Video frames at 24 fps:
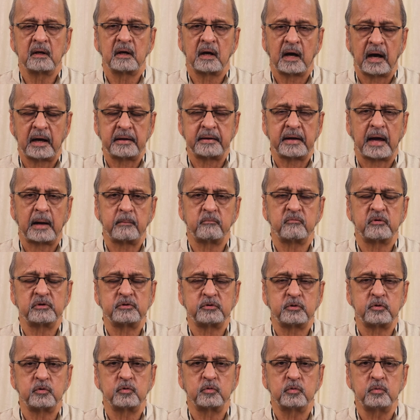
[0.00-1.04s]
and I'm
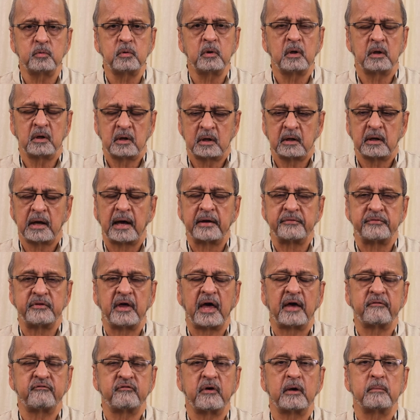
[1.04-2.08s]
with you, and the
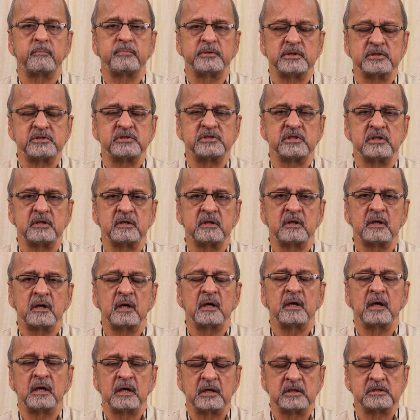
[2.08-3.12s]
FABC
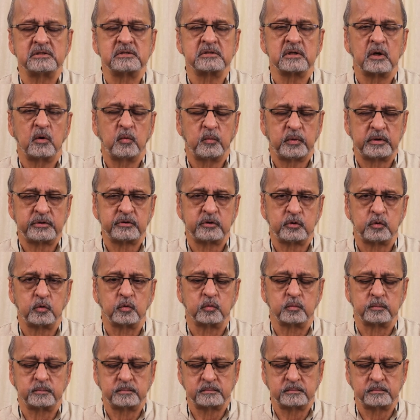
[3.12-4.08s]
is with you.